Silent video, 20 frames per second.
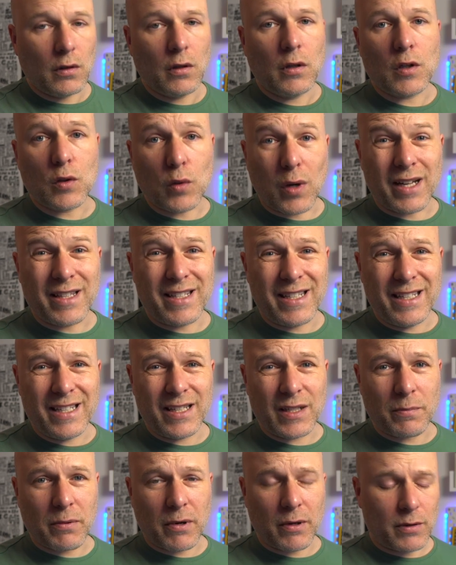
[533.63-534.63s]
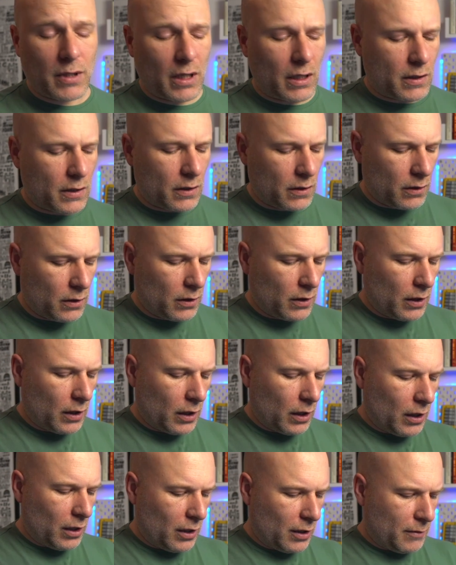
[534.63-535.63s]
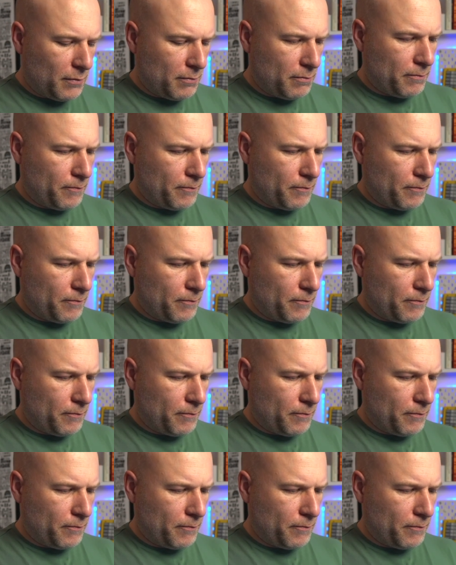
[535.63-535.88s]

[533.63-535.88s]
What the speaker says: a tedious process. At